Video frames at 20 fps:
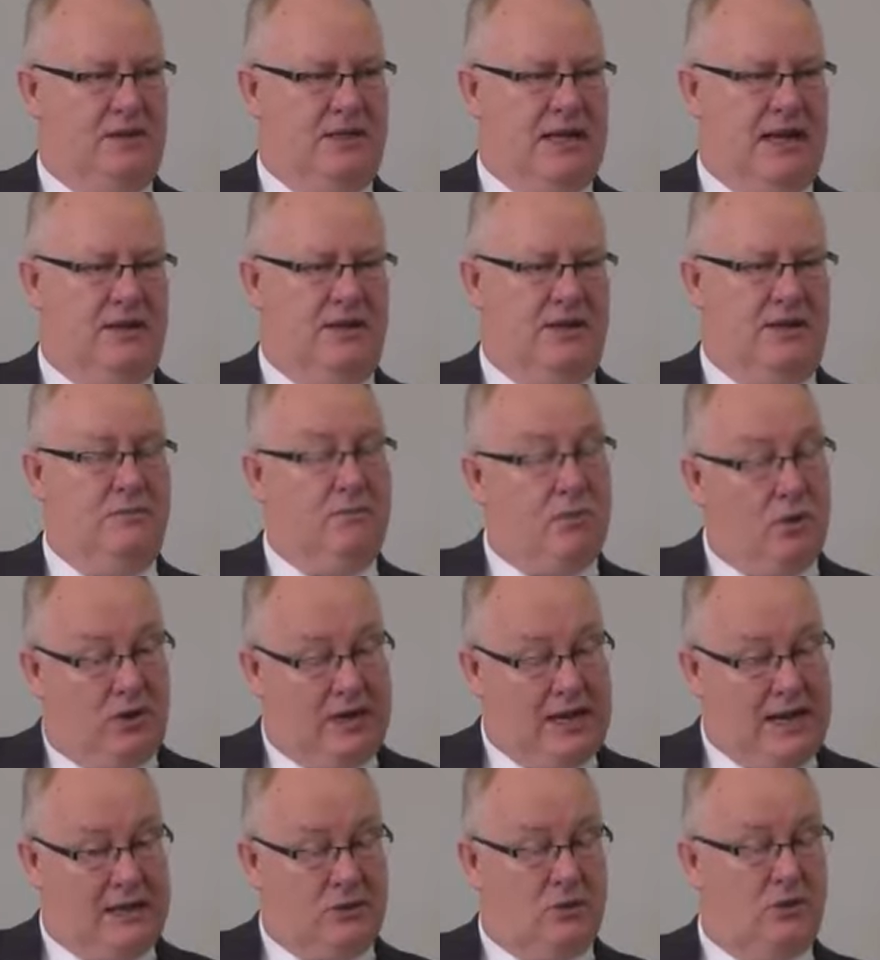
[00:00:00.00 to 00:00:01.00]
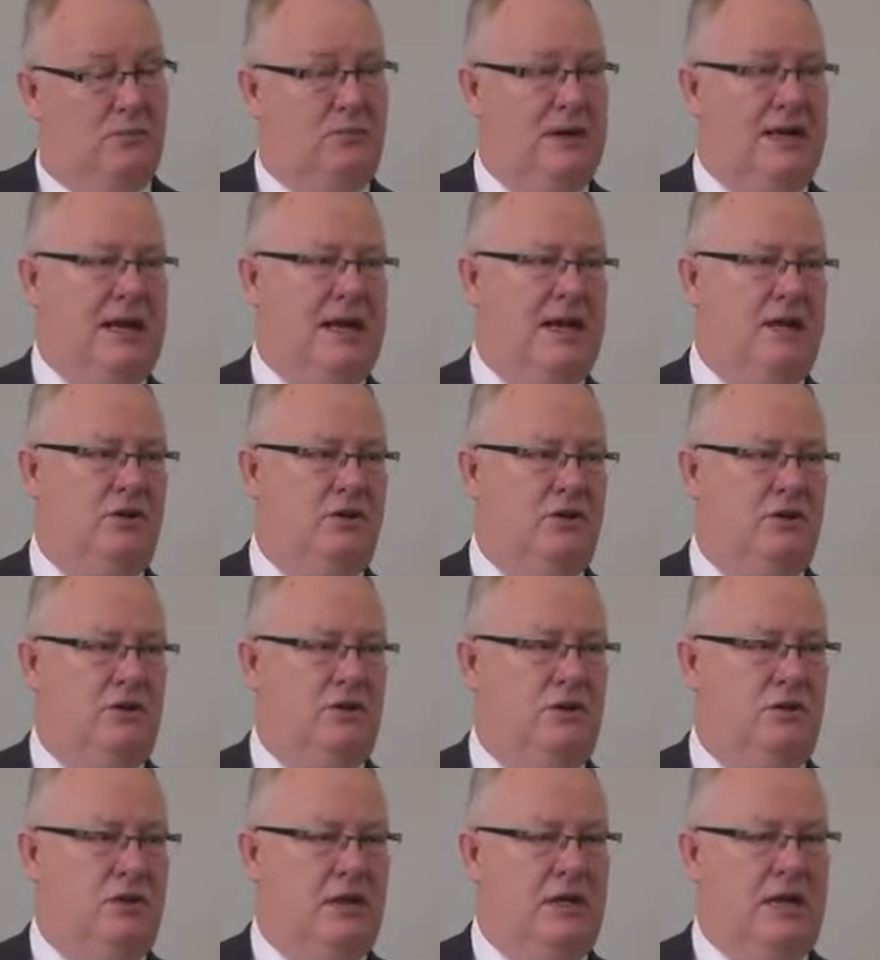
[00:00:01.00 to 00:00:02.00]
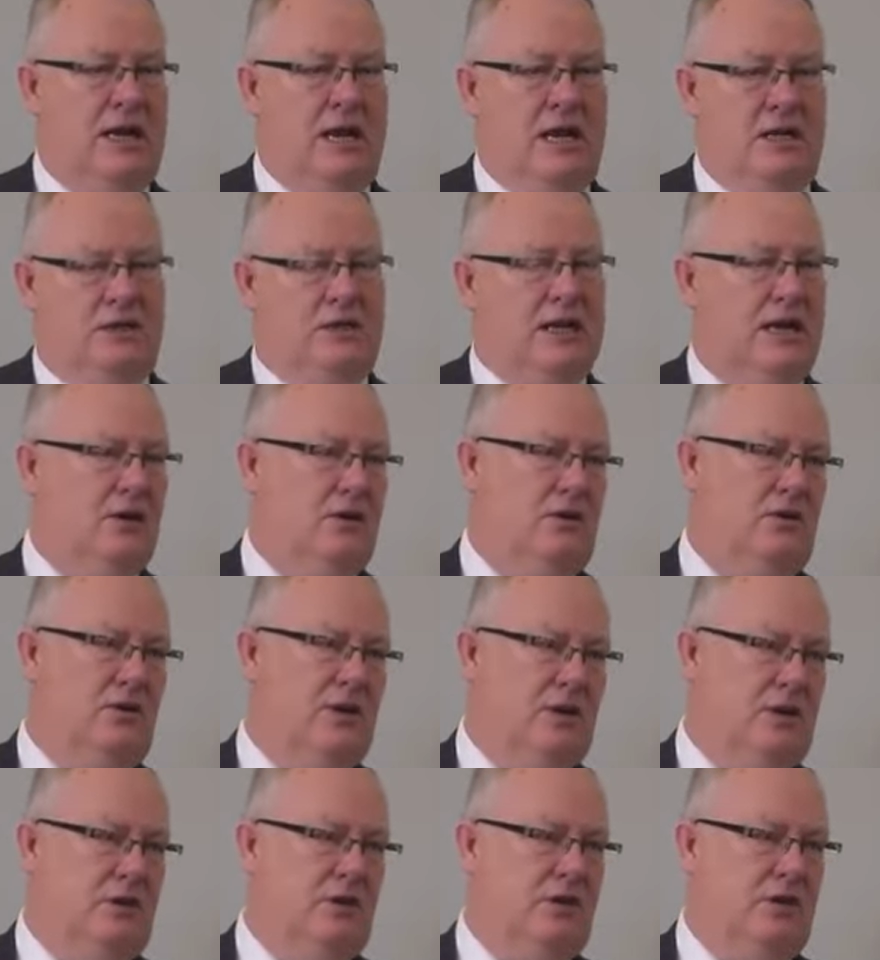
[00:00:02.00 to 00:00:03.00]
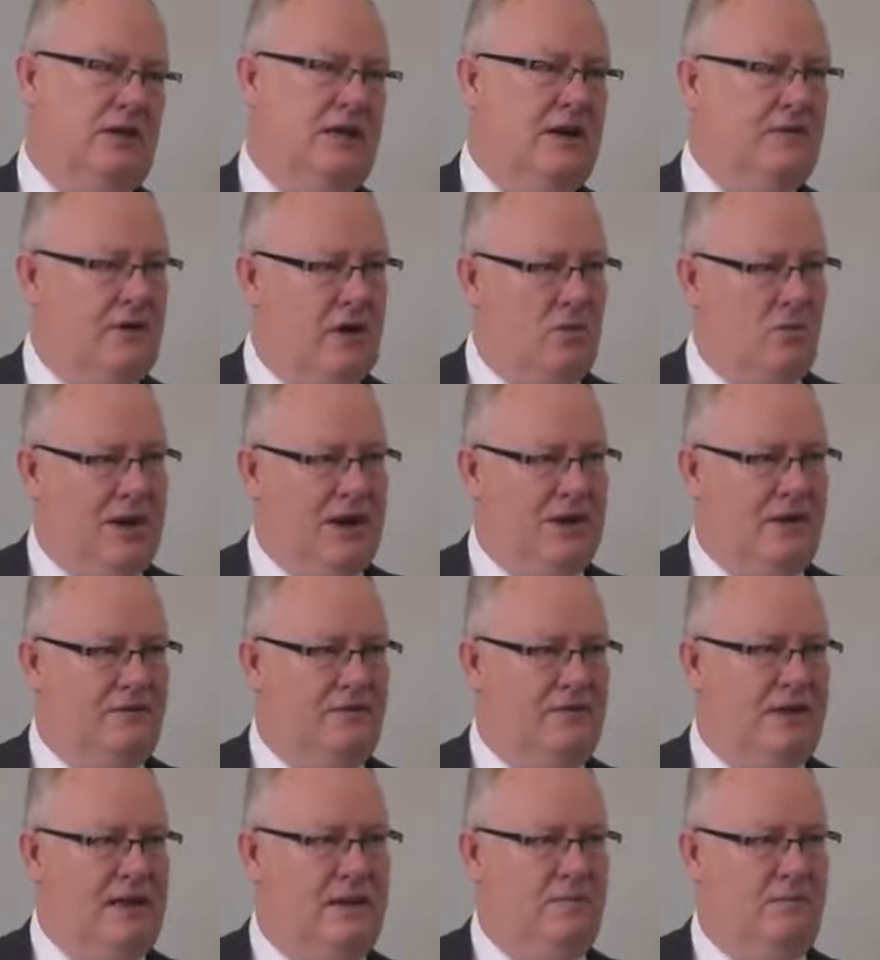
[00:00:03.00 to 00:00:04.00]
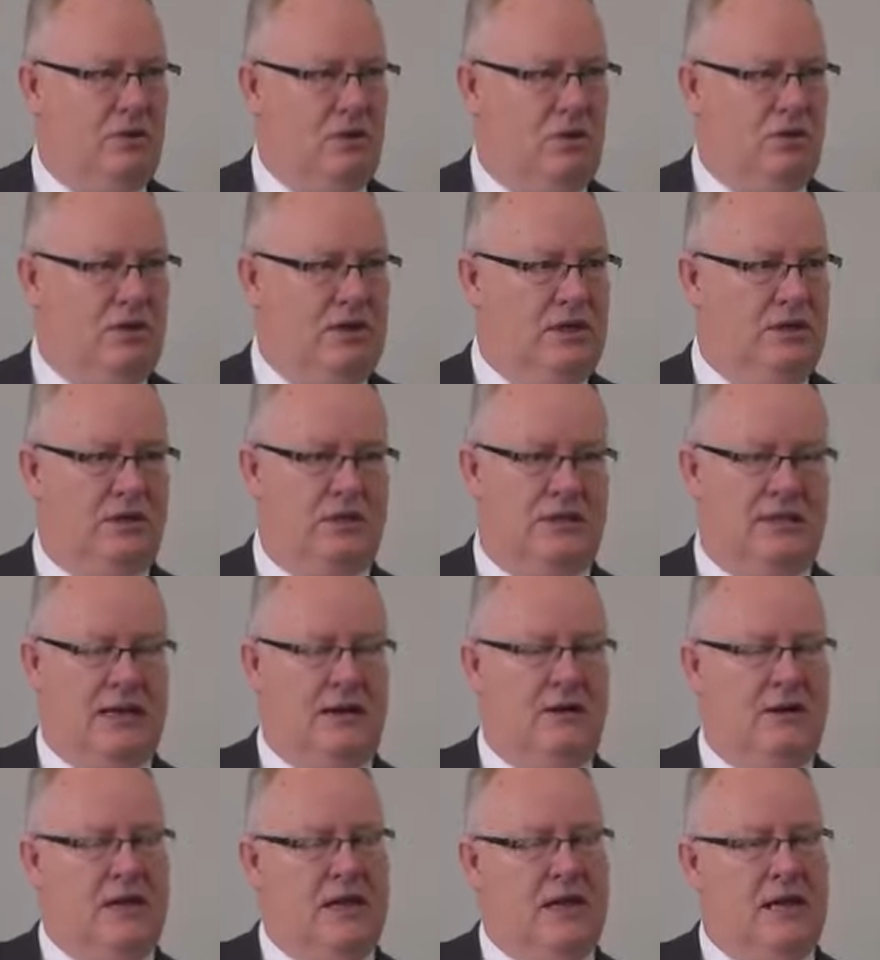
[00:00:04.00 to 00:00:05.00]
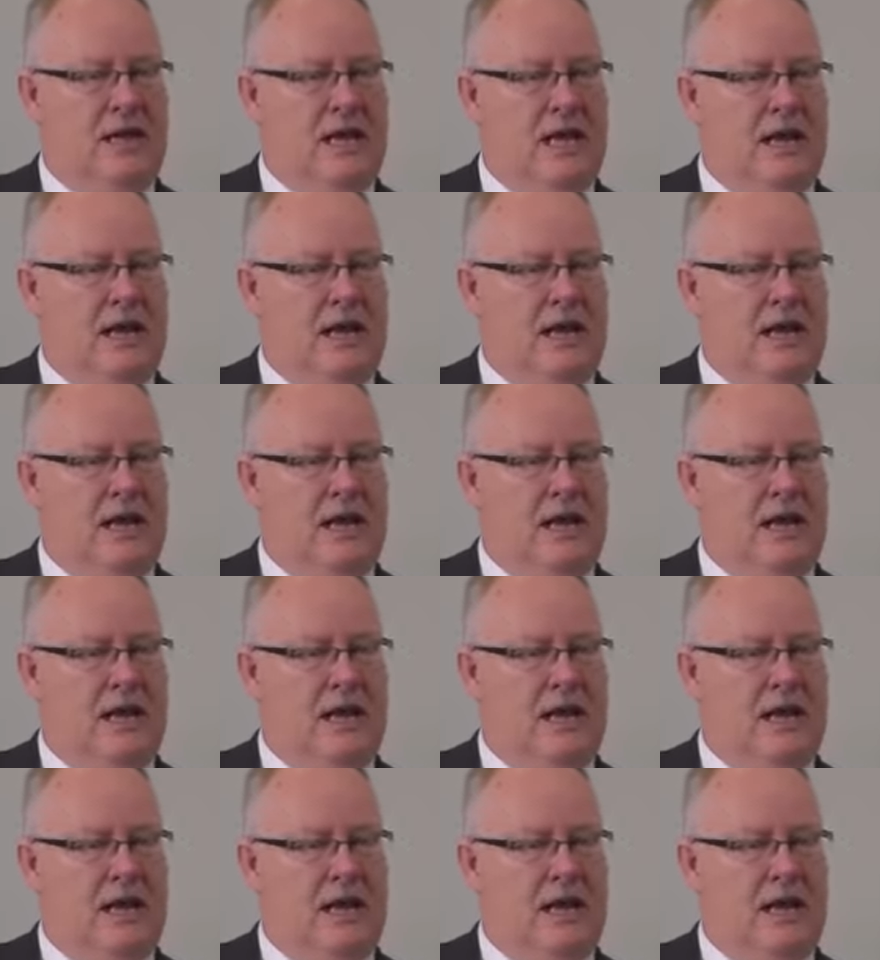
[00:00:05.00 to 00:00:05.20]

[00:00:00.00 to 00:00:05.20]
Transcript: So the employer has obligations, so do each and every one of the employees. Uh, mm.